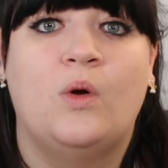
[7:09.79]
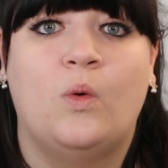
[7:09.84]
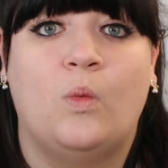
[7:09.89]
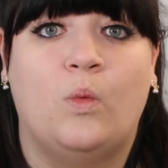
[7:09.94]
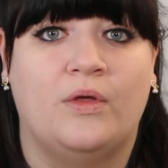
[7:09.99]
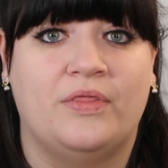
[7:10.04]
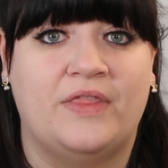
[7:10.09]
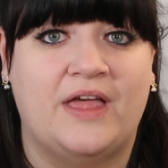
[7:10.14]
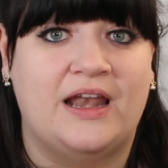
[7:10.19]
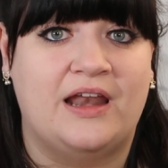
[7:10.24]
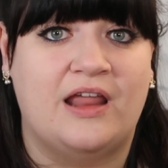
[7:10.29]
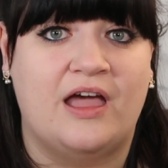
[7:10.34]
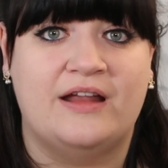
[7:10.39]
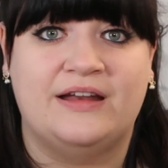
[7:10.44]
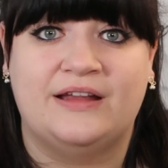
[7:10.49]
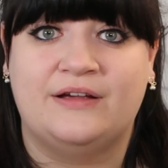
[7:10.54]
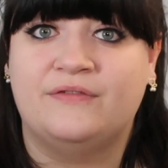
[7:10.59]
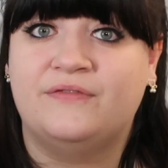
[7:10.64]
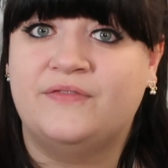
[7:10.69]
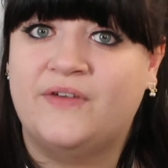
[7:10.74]
what they're
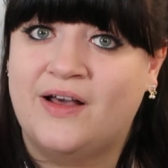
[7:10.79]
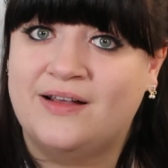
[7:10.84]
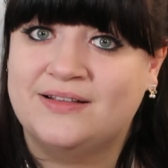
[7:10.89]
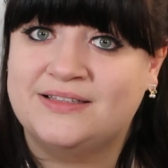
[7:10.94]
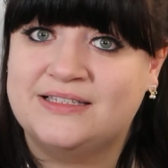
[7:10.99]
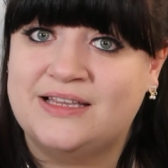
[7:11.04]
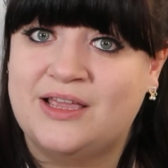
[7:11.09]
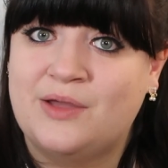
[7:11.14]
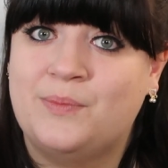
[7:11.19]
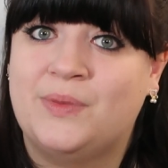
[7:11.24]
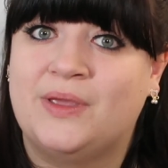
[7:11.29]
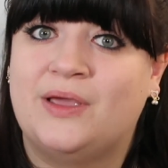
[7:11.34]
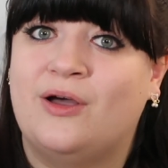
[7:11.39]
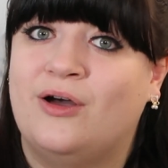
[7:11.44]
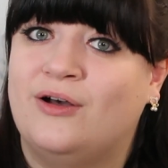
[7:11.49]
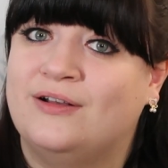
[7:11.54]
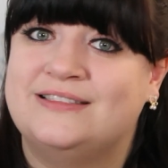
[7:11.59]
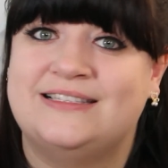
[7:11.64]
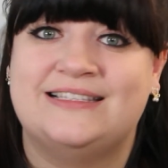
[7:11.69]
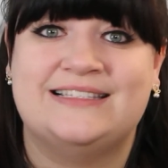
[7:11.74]
learning faster
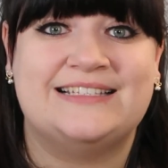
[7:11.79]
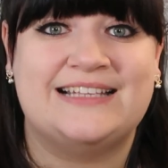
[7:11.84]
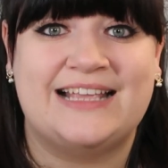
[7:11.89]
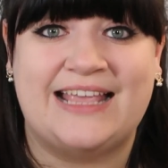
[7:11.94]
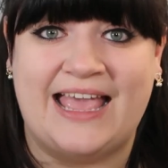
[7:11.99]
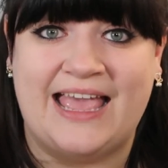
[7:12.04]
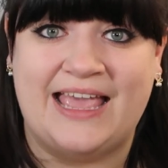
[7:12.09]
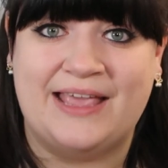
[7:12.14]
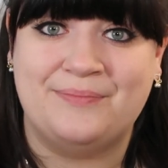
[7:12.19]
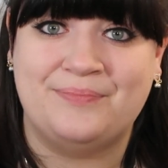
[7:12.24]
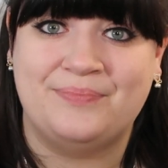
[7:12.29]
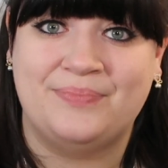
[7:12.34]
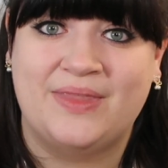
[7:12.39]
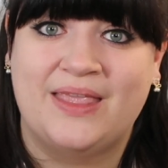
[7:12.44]
because it's a game,